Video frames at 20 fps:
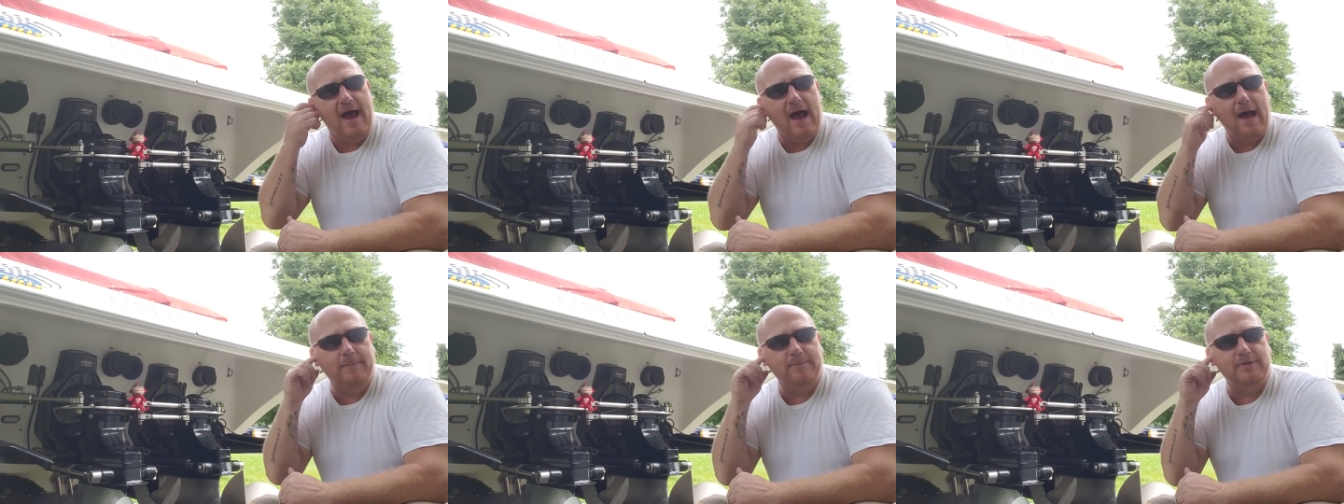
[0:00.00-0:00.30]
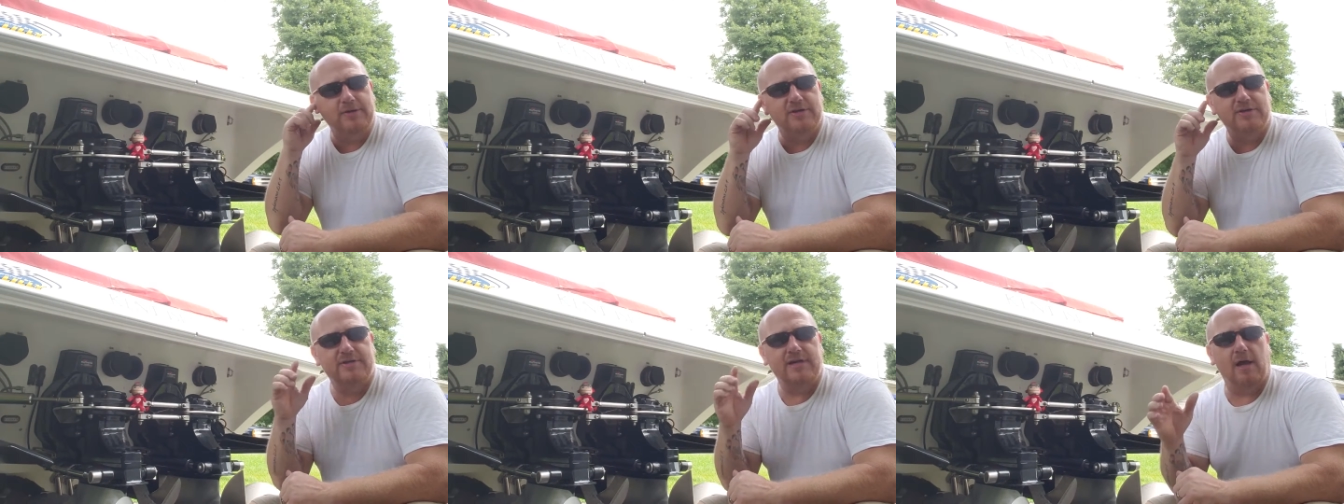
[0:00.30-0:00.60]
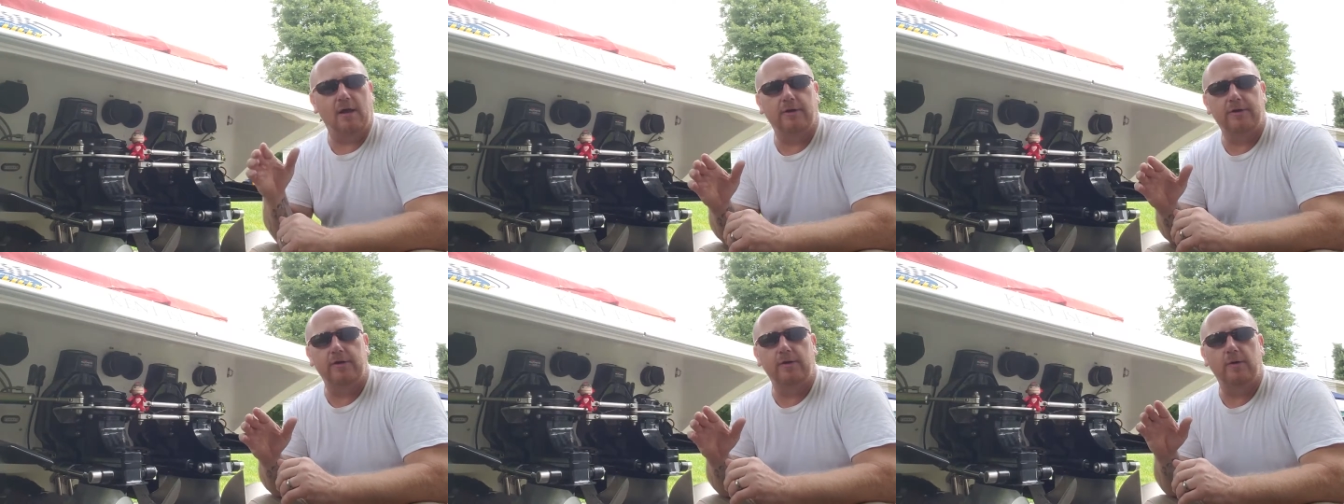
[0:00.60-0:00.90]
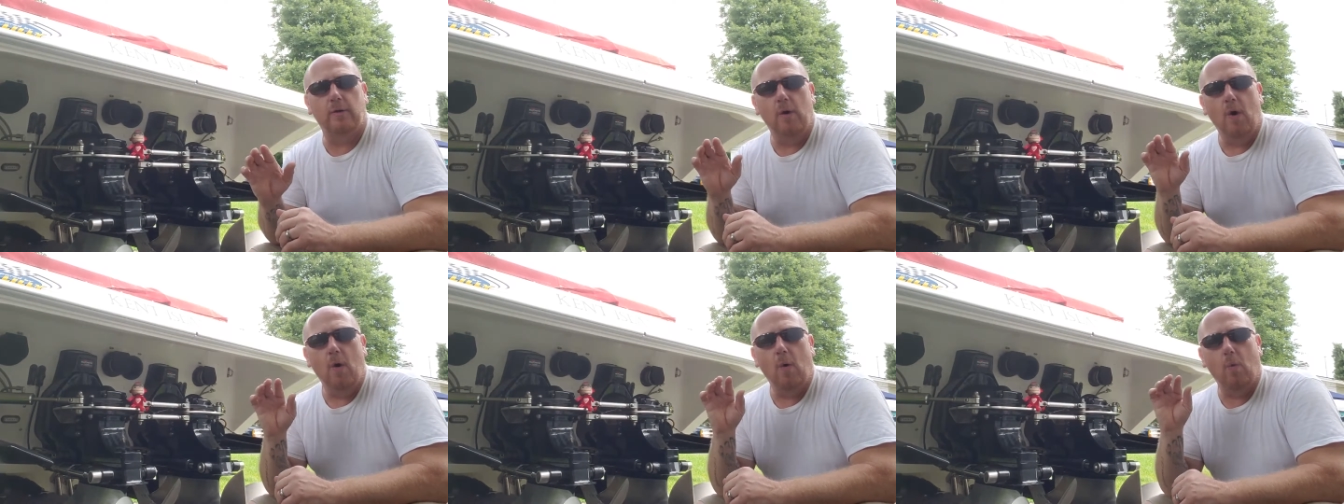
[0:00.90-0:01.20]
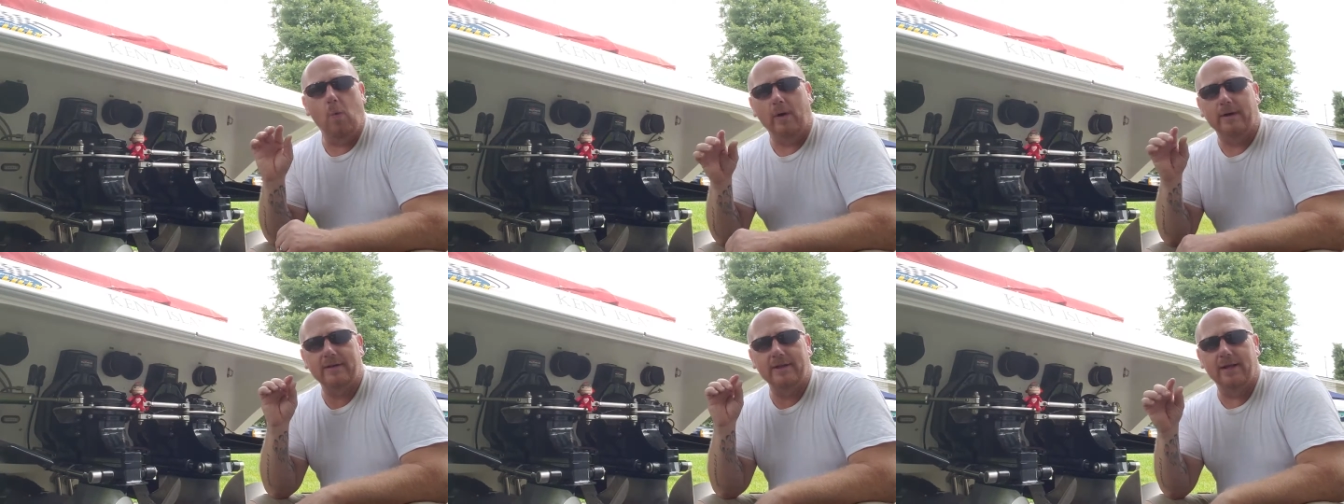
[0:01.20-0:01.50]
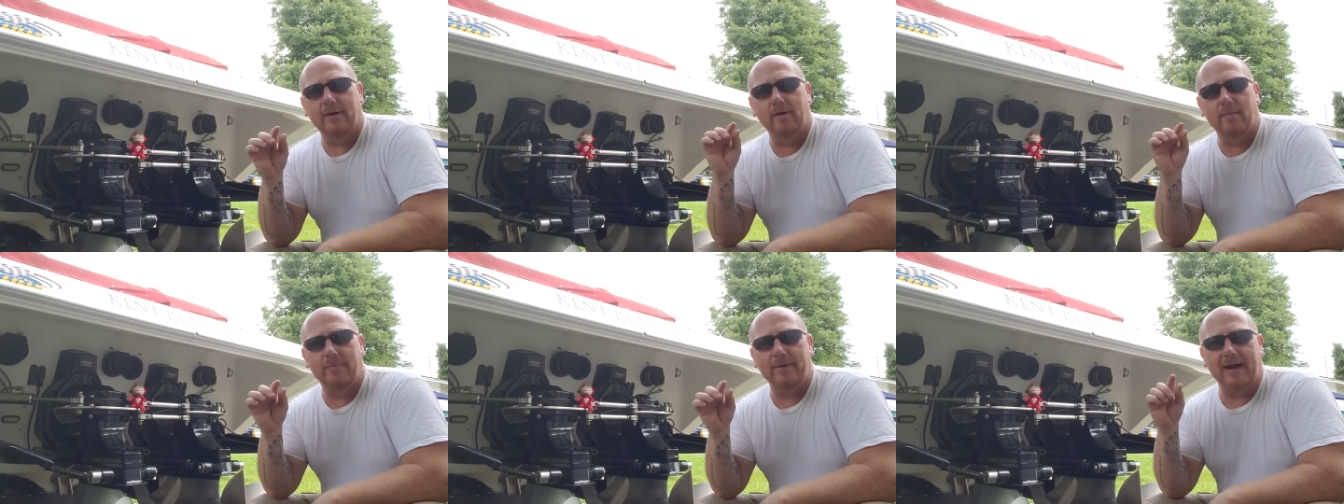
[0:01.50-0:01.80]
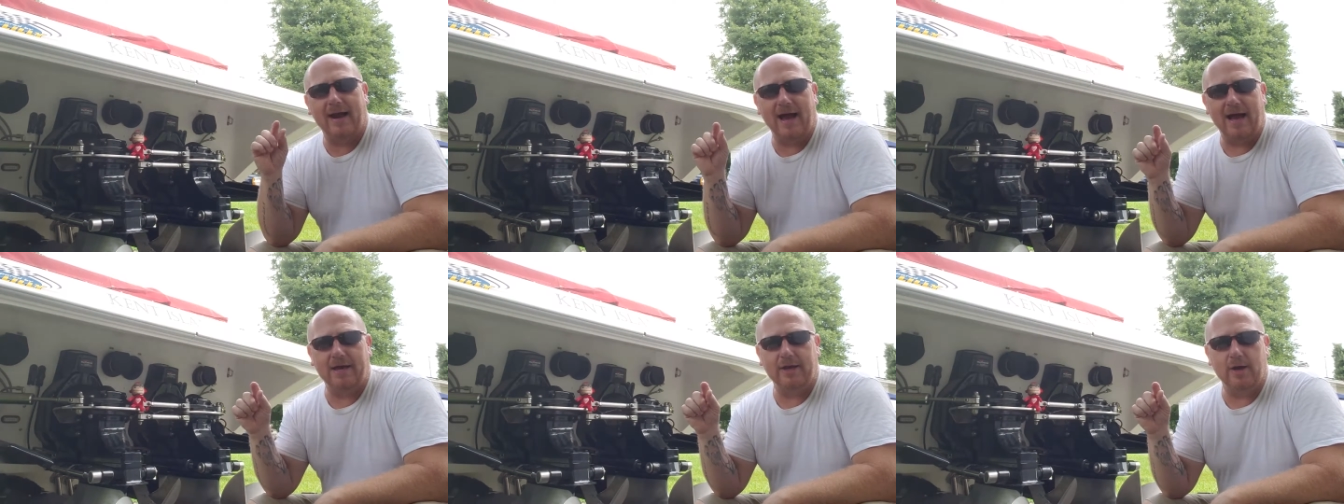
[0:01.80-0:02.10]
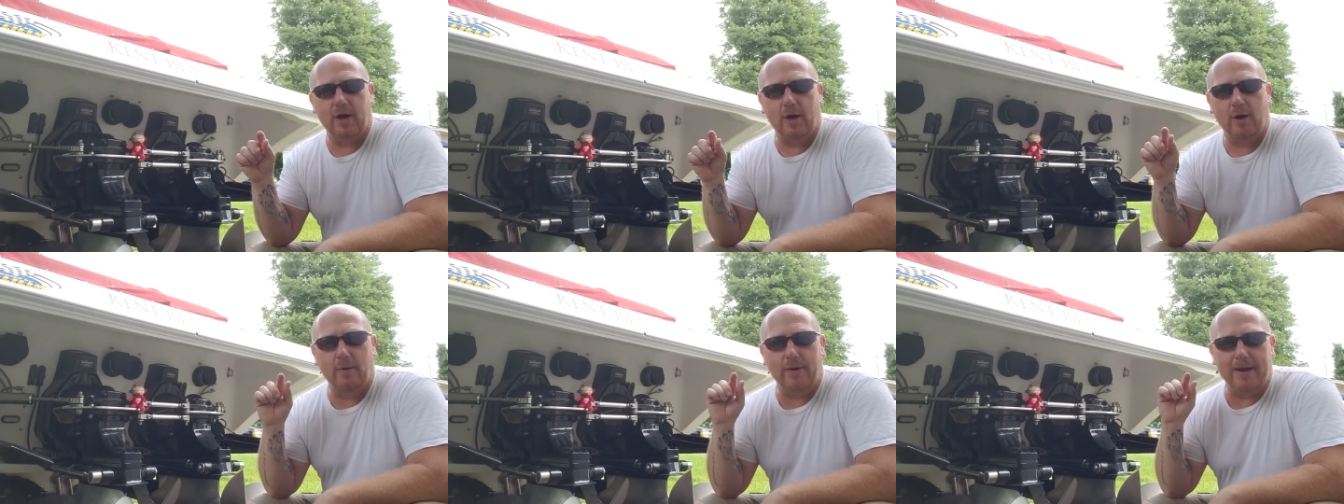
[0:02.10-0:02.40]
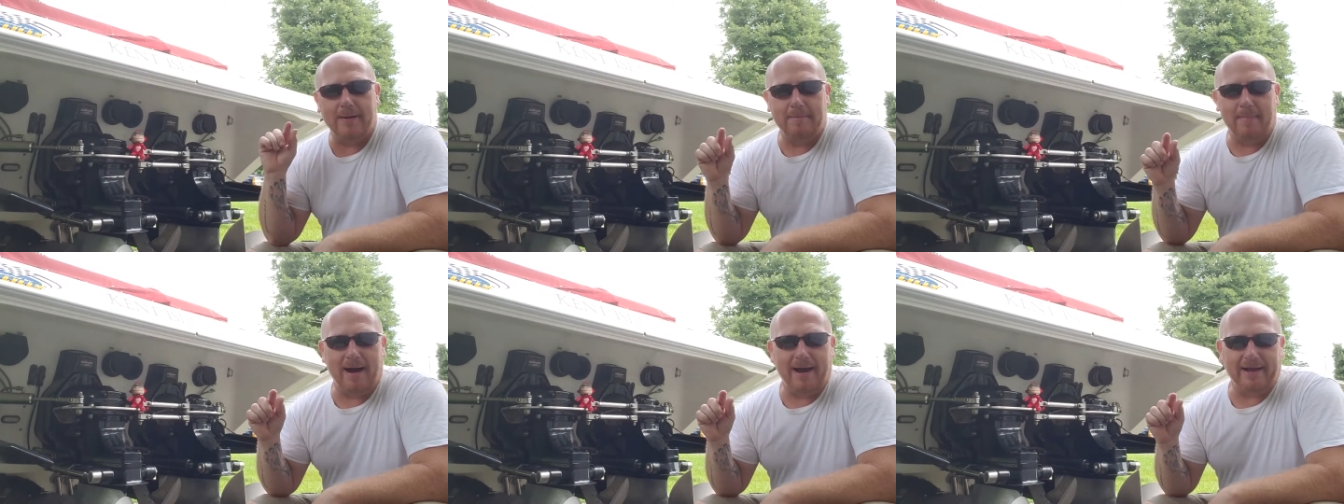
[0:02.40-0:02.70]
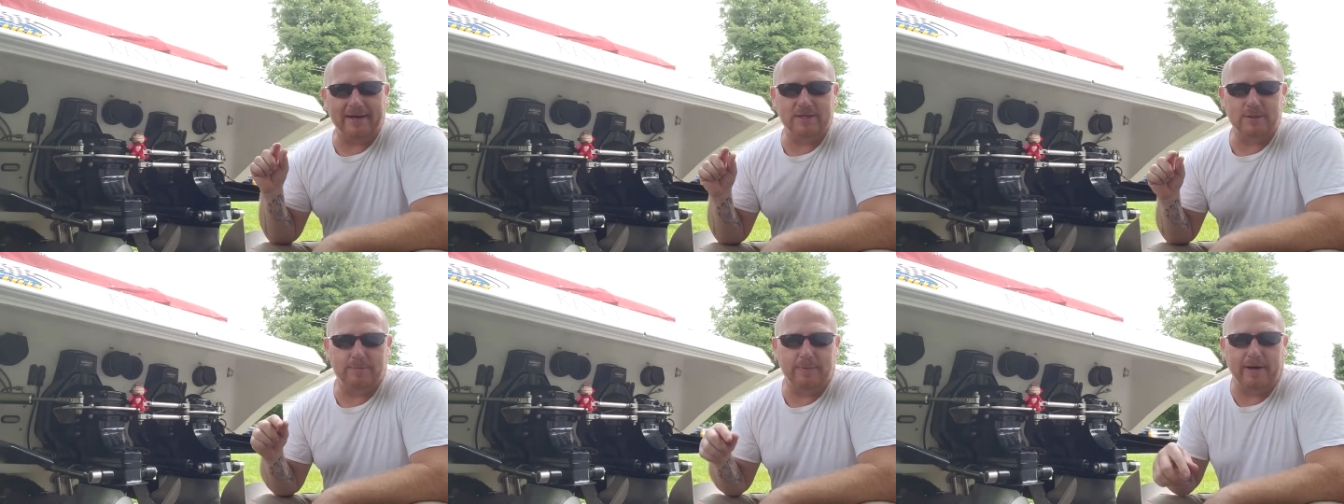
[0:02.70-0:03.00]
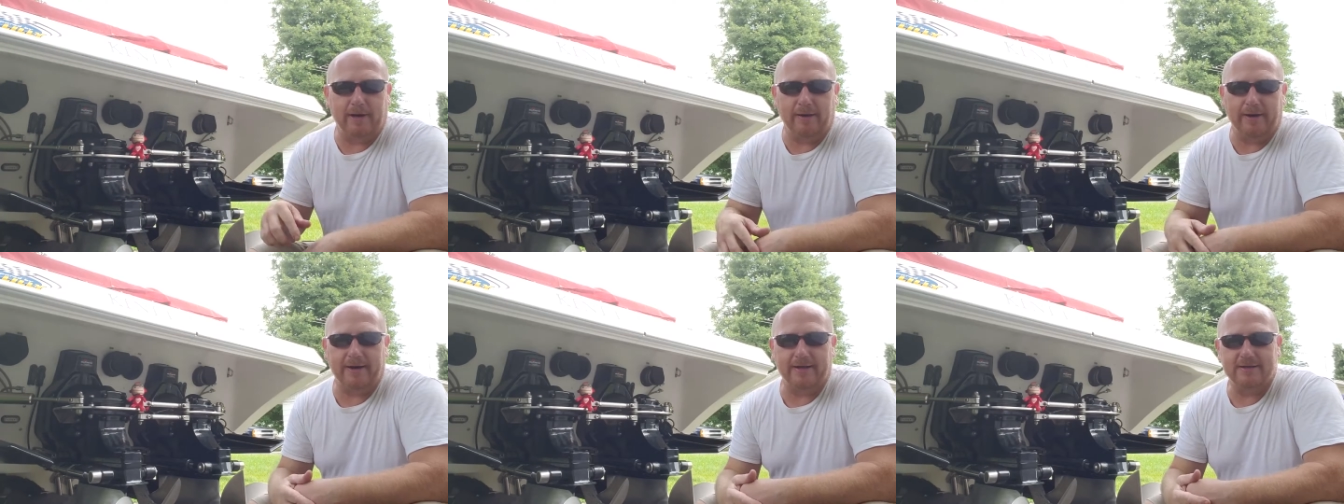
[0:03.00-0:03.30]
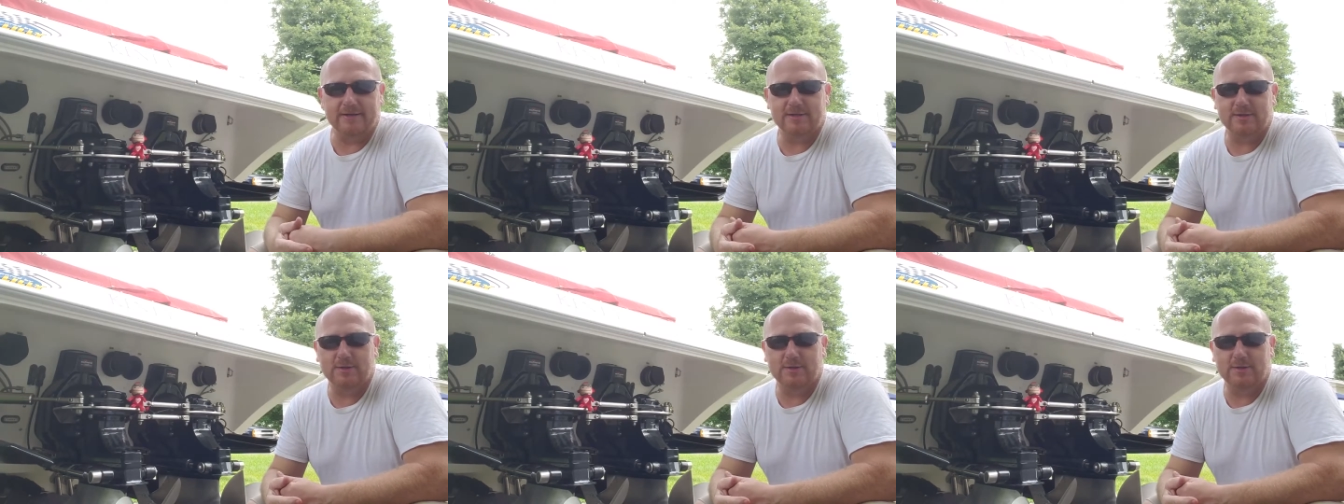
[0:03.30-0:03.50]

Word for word: I'm just telling you what little bit I know in my experience.